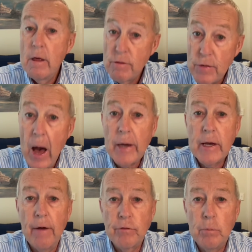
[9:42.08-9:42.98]
They are
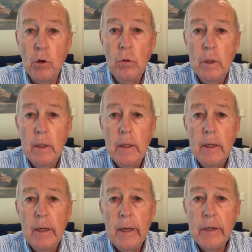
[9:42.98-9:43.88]
comfortable
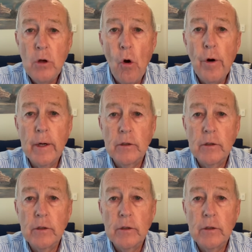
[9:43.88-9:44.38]
ignoring